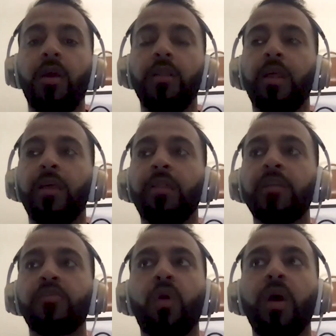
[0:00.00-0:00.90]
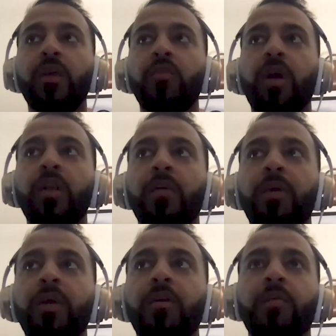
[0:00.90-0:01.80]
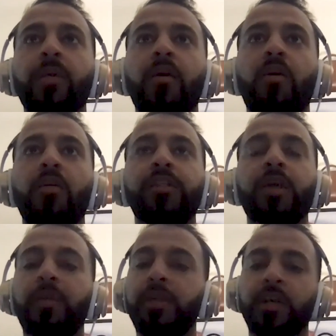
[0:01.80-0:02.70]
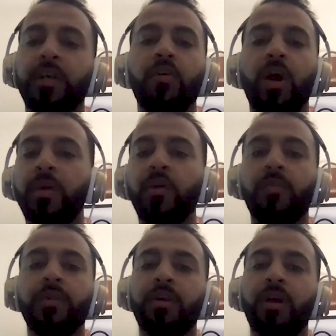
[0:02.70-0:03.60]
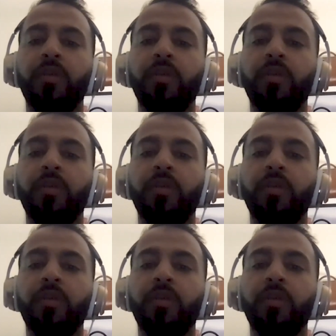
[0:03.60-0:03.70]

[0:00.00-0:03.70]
And like that's why you end up hearing about all these companies that go IPO, but they're